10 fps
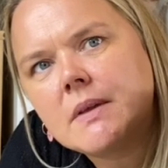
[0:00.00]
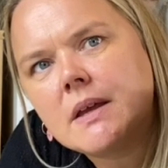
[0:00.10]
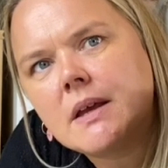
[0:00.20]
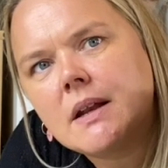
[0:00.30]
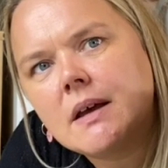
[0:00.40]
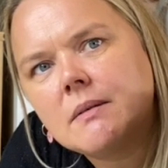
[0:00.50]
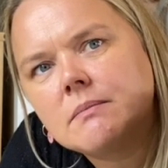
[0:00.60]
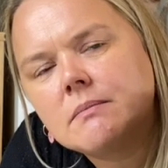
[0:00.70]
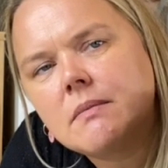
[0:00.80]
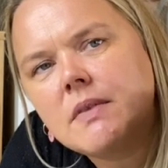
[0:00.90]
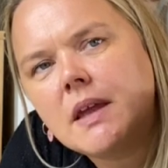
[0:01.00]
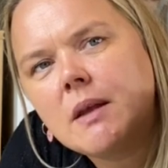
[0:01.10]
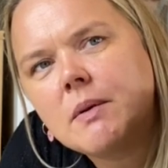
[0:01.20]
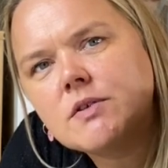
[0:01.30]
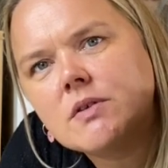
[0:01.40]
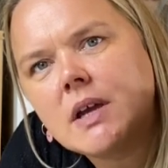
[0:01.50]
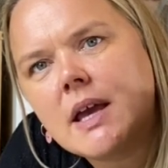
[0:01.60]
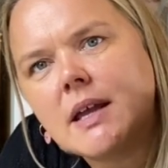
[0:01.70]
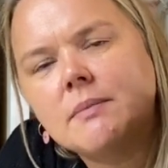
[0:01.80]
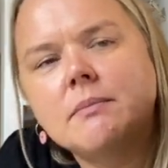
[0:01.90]
And I'm thinking about doing a
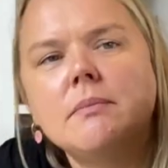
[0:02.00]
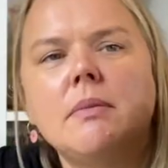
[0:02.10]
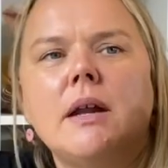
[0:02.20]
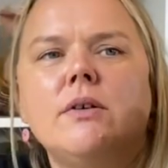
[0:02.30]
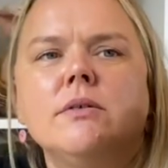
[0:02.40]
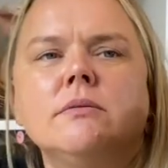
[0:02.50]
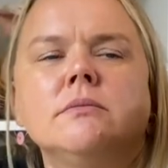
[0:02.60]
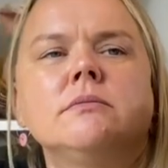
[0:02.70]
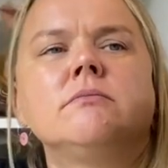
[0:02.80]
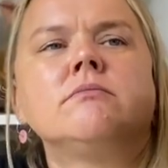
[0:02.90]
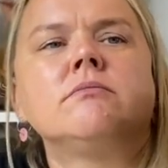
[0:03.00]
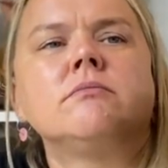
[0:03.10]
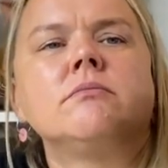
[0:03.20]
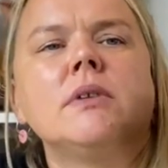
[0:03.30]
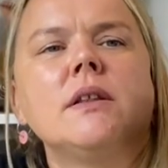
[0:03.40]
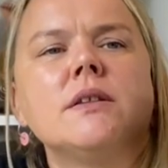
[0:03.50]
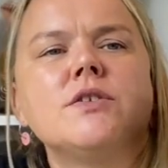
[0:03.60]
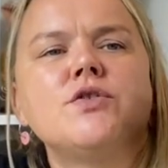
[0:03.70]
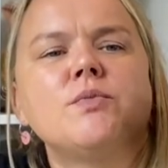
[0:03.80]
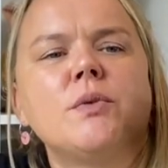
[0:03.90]
hat pattern in this
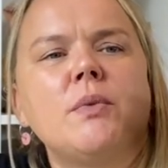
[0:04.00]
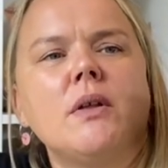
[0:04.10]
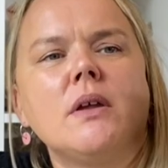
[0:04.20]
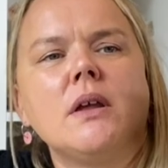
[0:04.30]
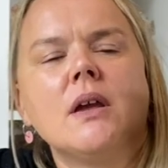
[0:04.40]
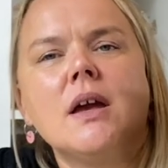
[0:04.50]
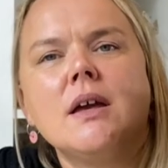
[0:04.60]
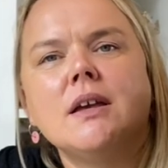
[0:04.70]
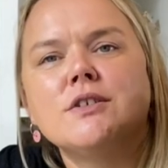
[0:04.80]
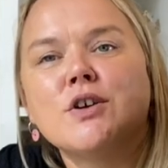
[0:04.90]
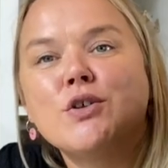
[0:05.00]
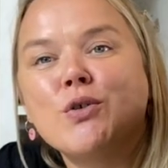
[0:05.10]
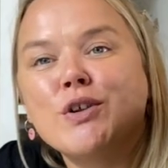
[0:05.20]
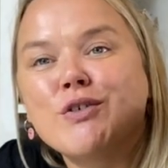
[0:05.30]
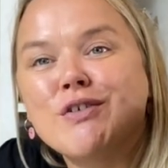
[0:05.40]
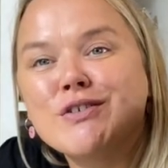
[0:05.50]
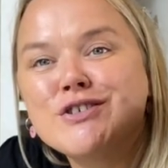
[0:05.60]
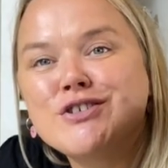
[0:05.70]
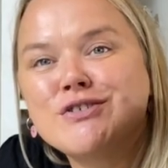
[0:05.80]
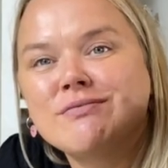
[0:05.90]
super bulky. It's called Holy
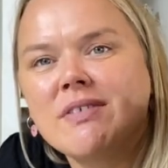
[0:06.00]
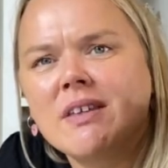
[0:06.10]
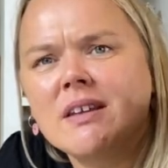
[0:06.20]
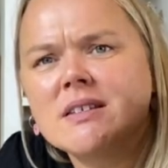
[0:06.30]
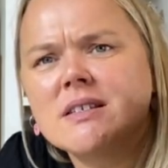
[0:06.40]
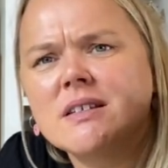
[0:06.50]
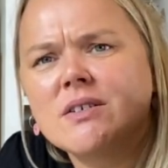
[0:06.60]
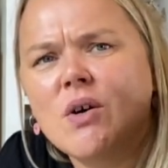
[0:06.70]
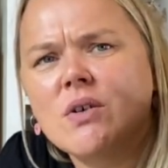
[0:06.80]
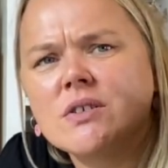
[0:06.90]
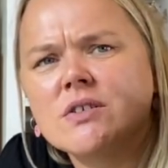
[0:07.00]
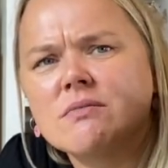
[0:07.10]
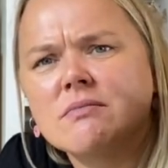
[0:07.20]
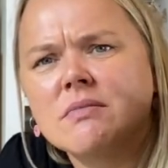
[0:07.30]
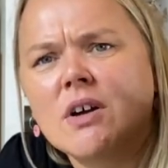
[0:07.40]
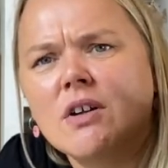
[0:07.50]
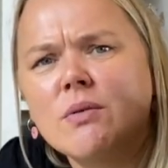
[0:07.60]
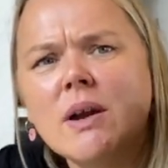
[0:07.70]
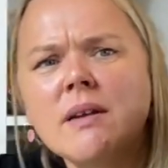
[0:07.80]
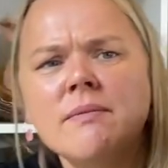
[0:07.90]
Grunge. I think it's an awesome
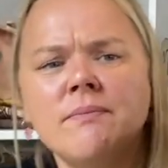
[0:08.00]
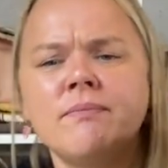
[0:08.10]
colorway.